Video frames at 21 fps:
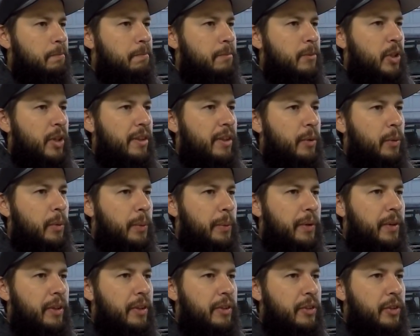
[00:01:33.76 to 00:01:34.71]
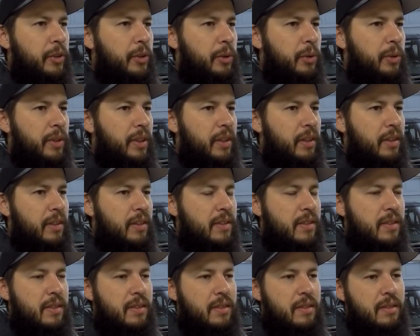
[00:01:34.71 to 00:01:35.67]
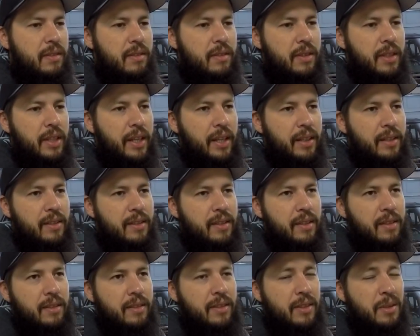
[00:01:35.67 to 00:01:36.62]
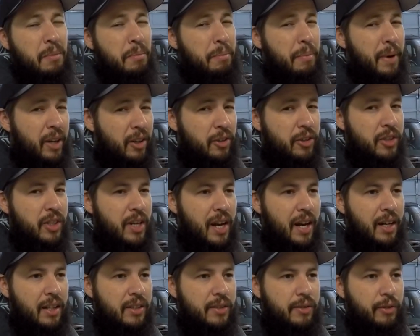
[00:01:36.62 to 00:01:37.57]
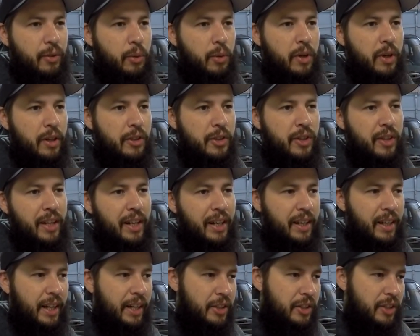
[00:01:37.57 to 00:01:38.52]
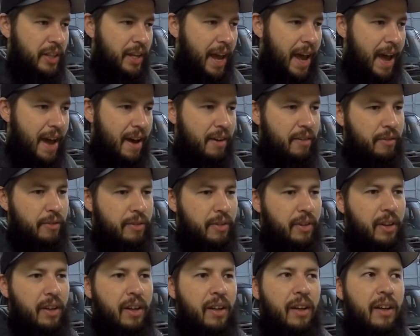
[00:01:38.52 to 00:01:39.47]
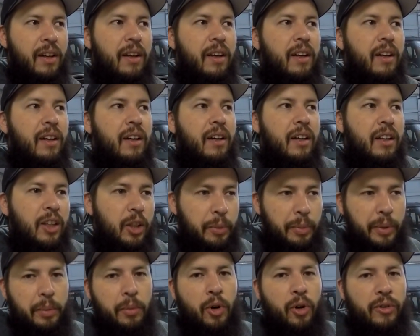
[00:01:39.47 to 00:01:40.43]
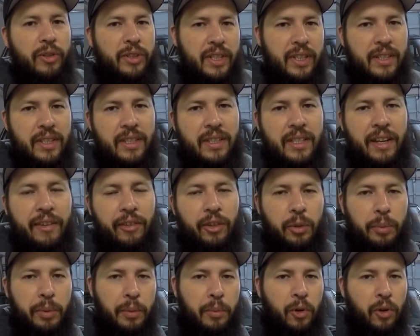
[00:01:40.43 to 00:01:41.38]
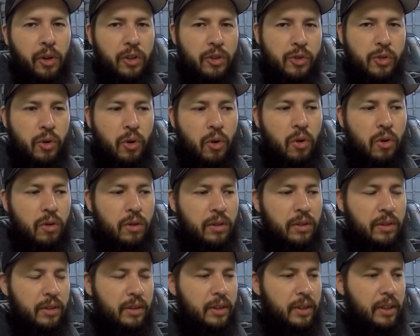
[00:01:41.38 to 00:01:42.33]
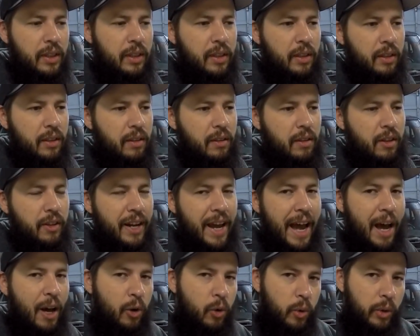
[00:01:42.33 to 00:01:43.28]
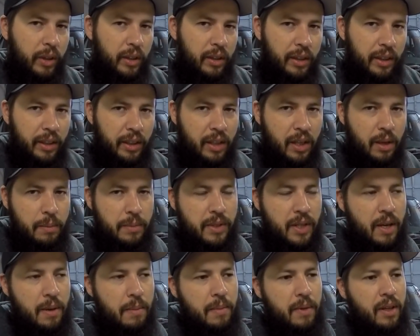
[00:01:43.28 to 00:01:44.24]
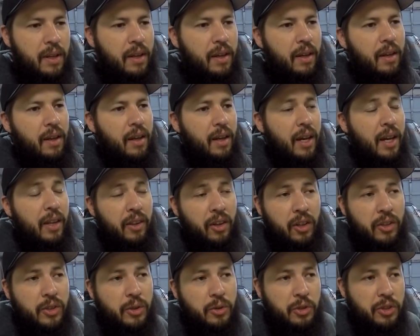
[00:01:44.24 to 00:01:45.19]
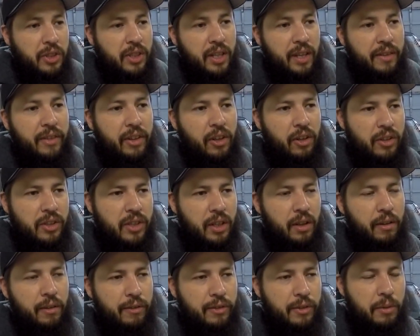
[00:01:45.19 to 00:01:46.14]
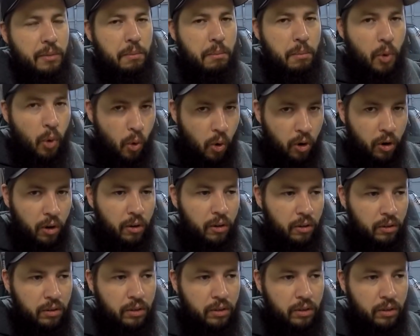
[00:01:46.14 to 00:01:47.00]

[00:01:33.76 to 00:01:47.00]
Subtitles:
So I think what we're going to do is get some better shocks for one, so that I can actually have a little bit more resistance, have a little bit more control on how quickly it comes up. And then also just giving ourselves more